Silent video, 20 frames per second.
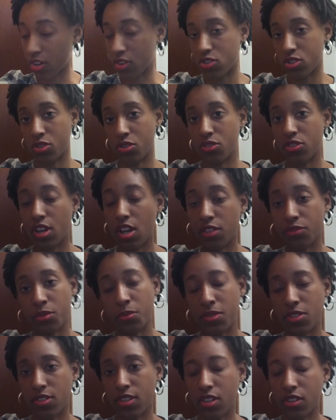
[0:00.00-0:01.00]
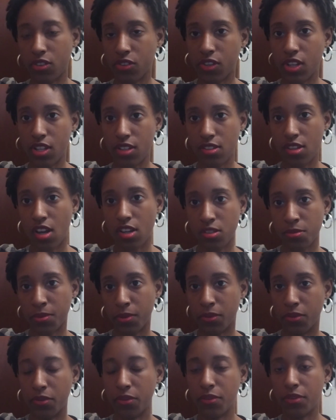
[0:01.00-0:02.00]
Children's Hospital, which is like the greatest
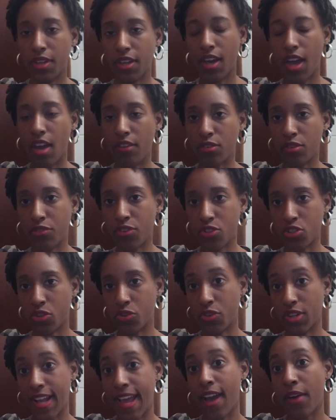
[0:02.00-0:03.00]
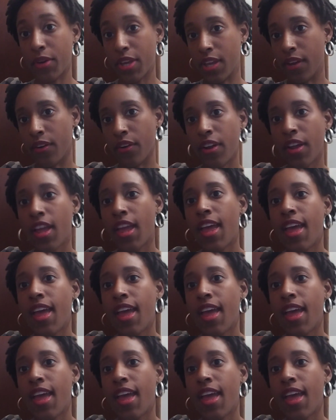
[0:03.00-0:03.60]
hospital ever for children out here.